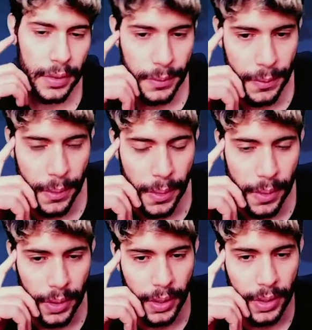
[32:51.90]

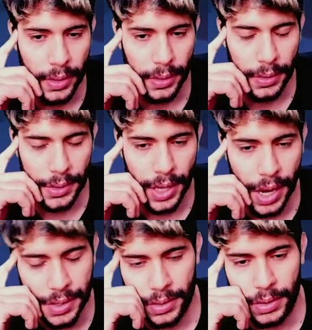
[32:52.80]
for their
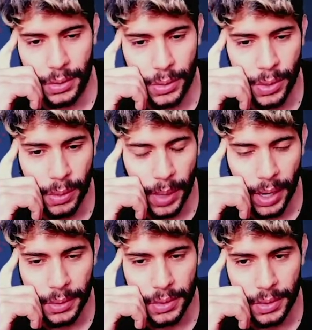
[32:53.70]
Sashant to come
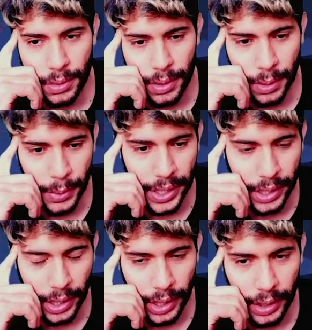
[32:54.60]
out so that we
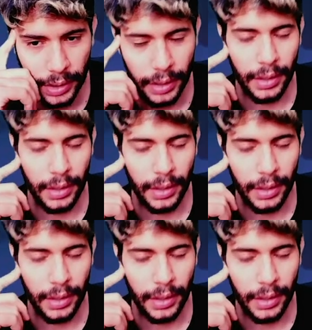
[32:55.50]
can